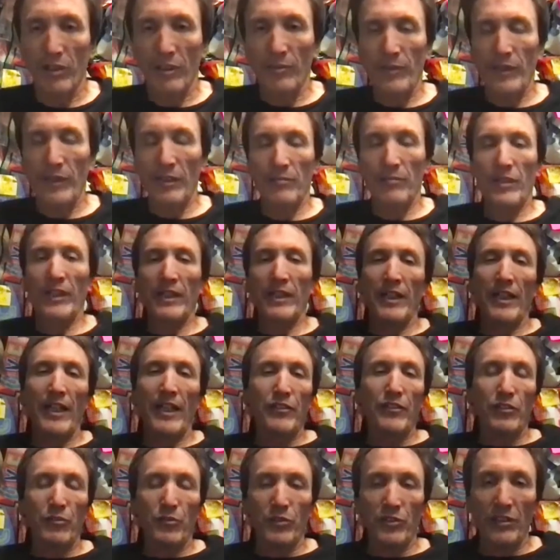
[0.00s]
I mean, my
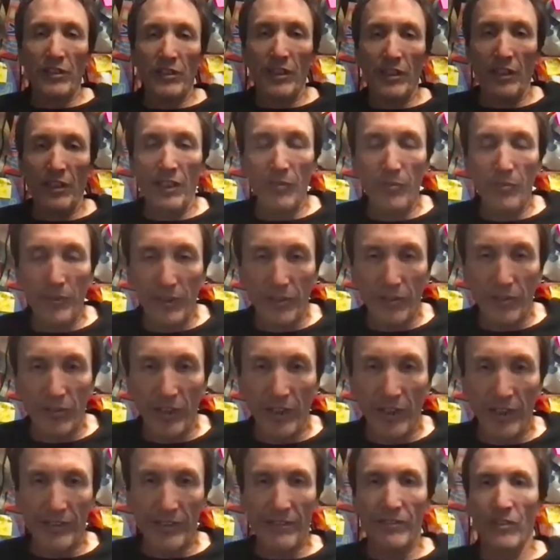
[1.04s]
gosh, it was in the Olympics,
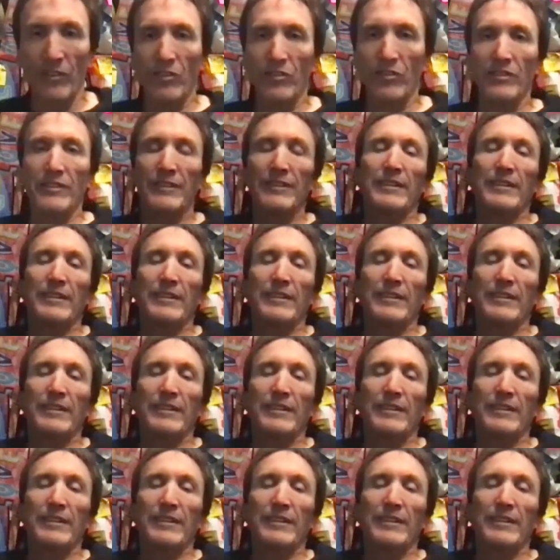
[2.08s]
right? So